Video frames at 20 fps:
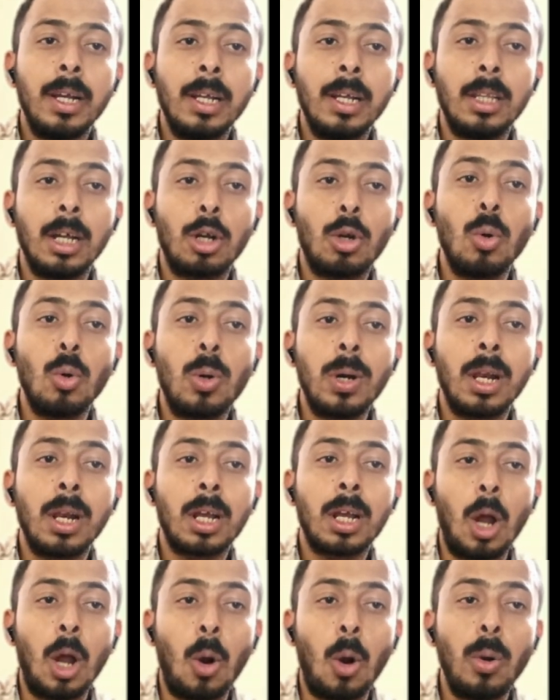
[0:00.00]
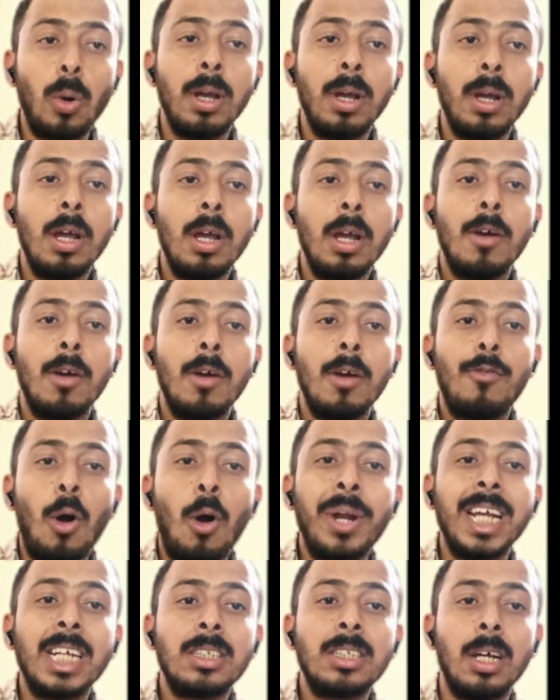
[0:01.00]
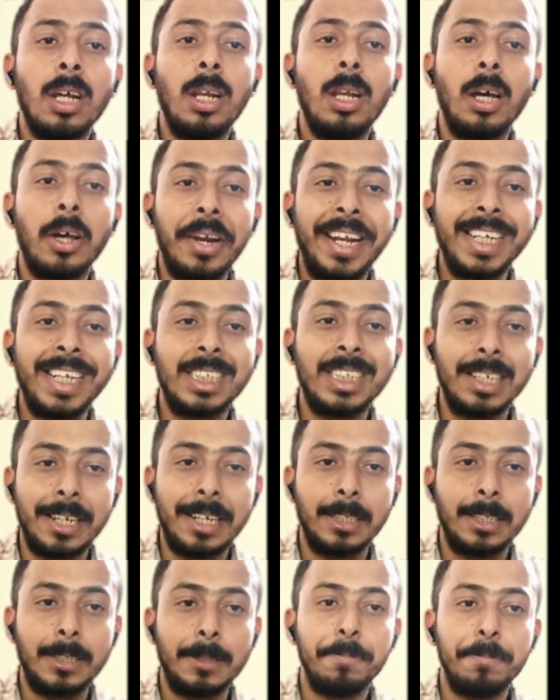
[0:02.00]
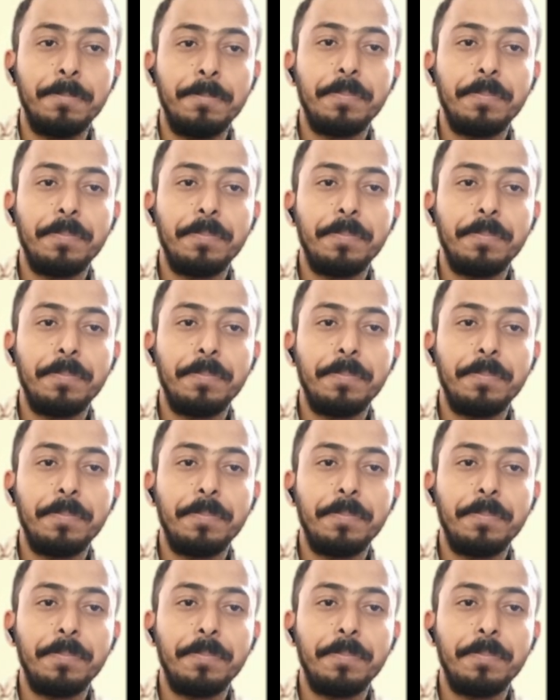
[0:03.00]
in the Google Cloud Foundational Learning series.